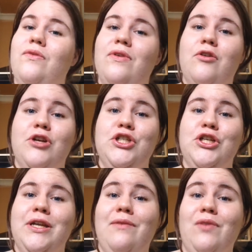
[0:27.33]
with
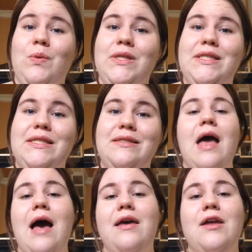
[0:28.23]
Christian influences.
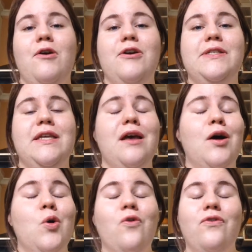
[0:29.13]
Our hero is a
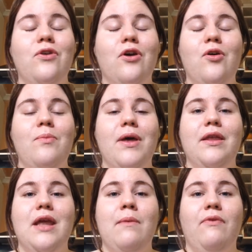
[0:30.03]
young orphan girl by
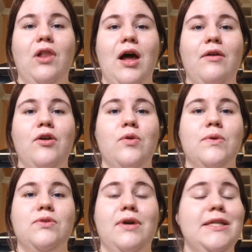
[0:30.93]
the name of Lyra who
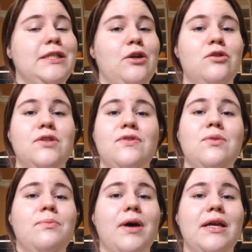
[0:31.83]
was raised in
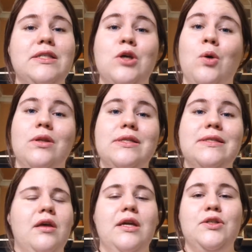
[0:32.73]
Oxford by
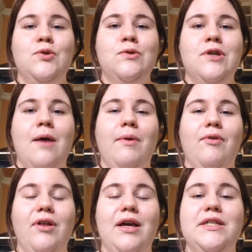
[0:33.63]
scholars. In short time, we
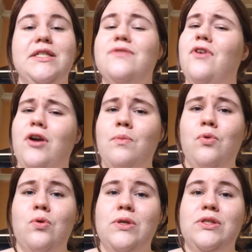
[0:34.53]
realise she's very
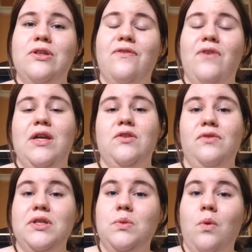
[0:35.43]
important to the fate
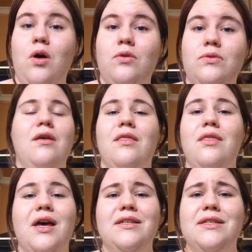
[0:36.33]
of this world.
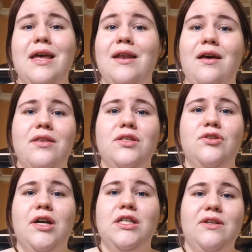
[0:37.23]
That and other
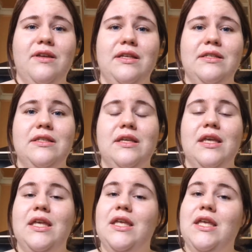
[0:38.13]
strange things
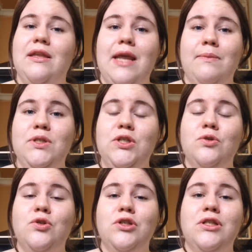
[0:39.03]
kidnapped
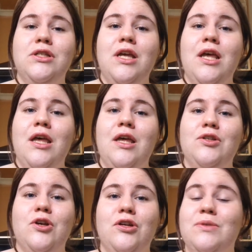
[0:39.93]
children,
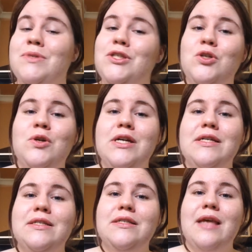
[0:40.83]
church
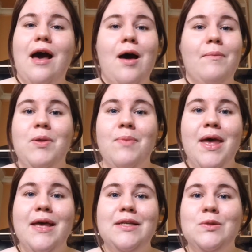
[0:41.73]
mysteries, armoured
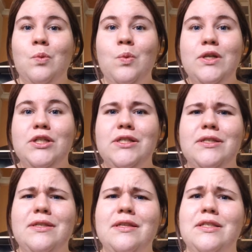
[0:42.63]
bears,
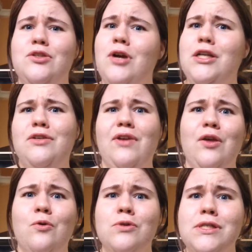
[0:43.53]
witches, this strange
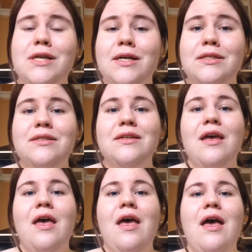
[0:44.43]
thing called dust,
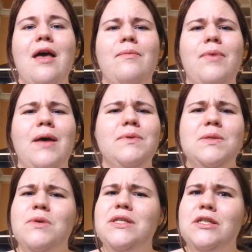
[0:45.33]
and perhaps
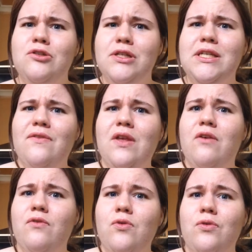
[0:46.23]
the most interesting thing
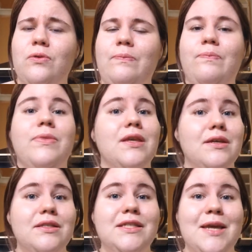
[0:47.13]
of all
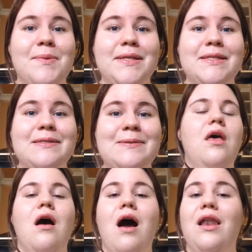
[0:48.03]
daemons.
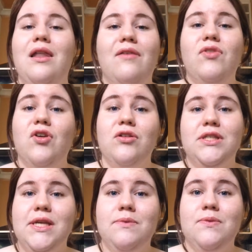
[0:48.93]
I love the
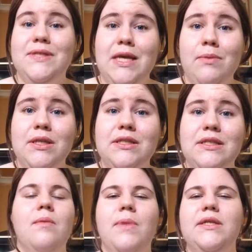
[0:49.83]
concept of
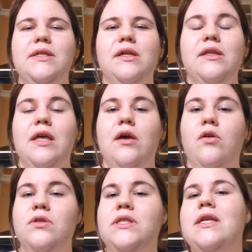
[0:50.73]
daemons. Basically, they're
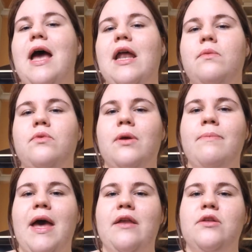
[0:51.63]
constant animal
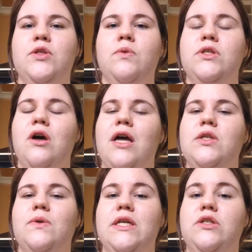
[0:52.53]
companions who are tied
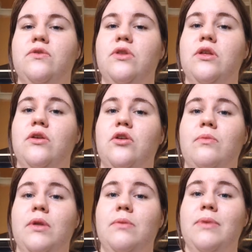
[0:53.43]
to each of the
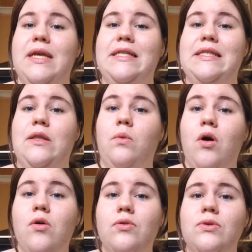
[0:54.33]
human beings in the
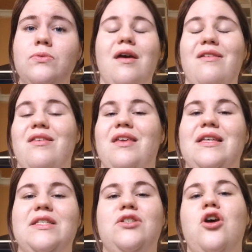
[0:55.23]
world. They're the
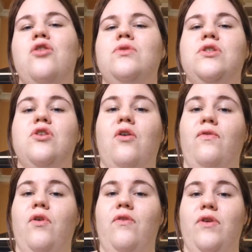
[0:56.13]
external
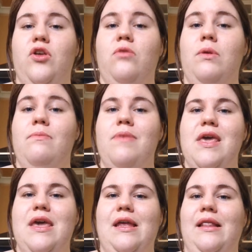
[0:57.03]
self of a human
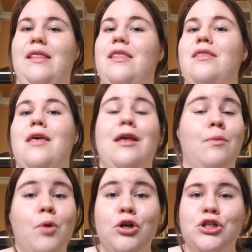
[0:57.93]
being, their
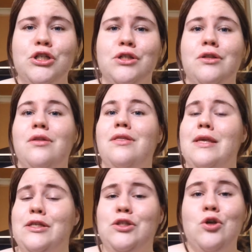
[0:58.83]
emotion,
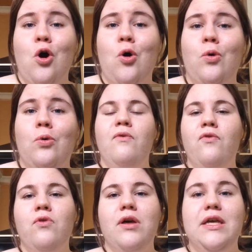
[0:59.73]
their soul.
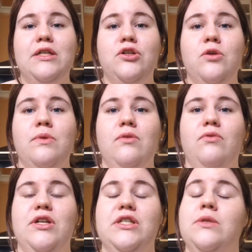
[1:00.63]
Before each human
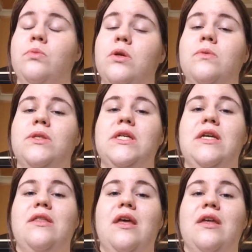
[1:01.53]
reaches
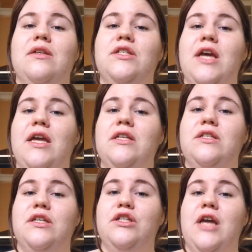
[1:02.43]
puberty, they can
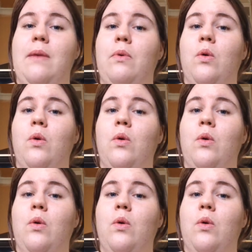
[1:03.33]
change the shape